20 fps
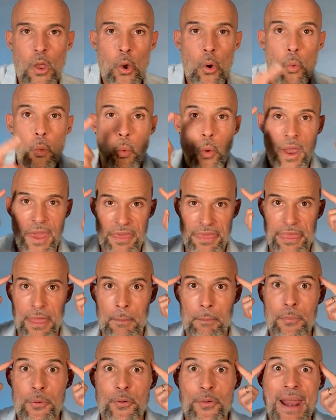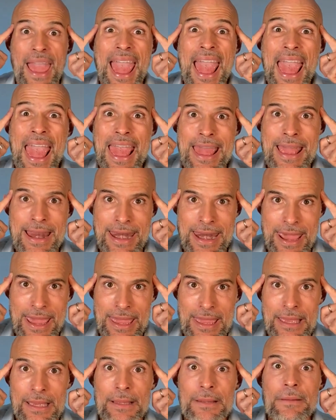with the brain,
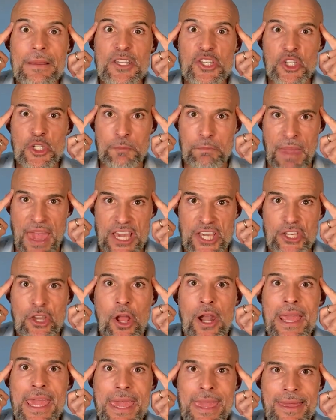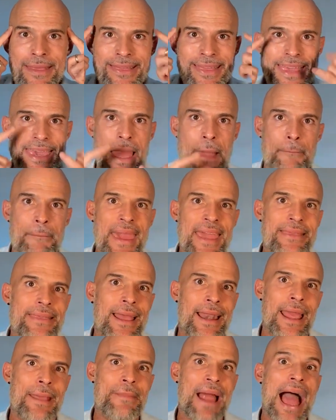especially the
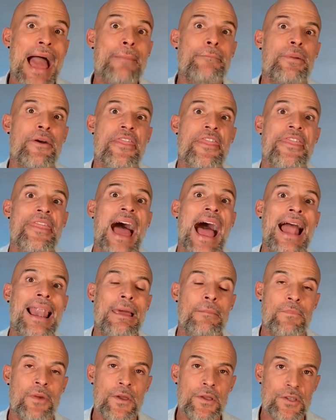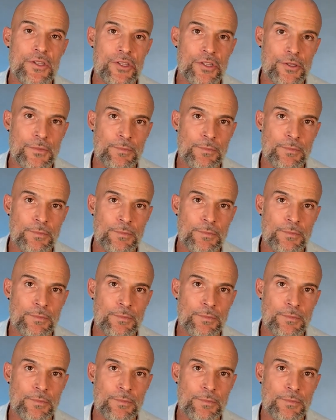amygdala and hypothalamus,